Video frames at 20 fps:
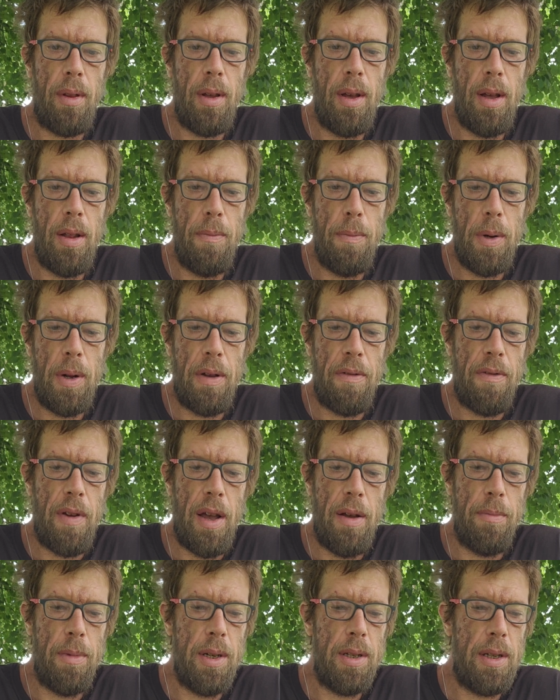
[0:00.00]
and putting
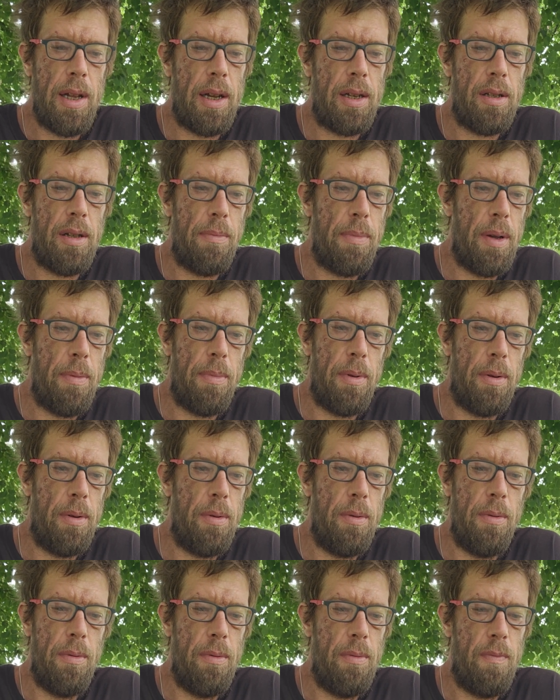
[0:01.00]
families next to people
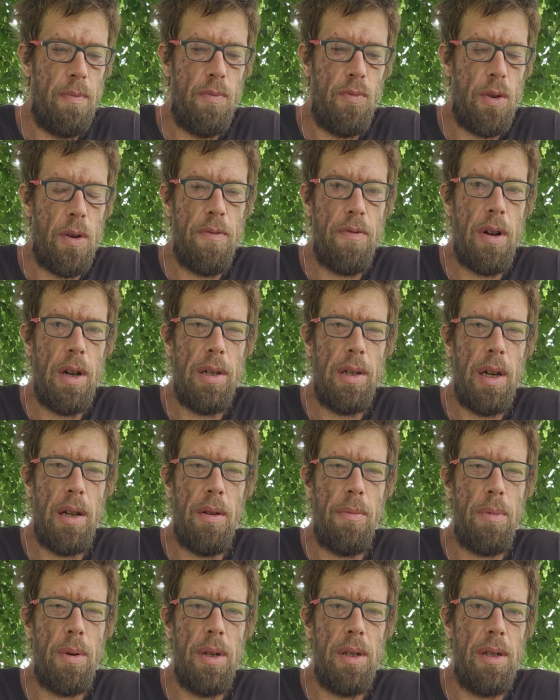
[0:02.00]
who were fresh out
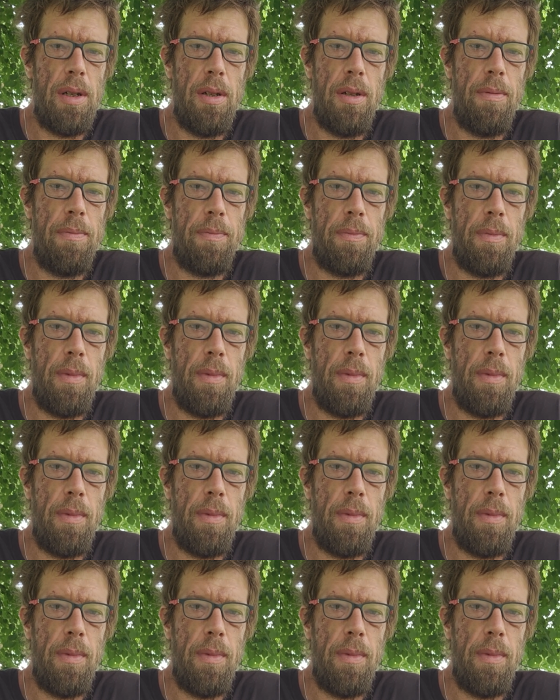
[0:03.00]
of prison.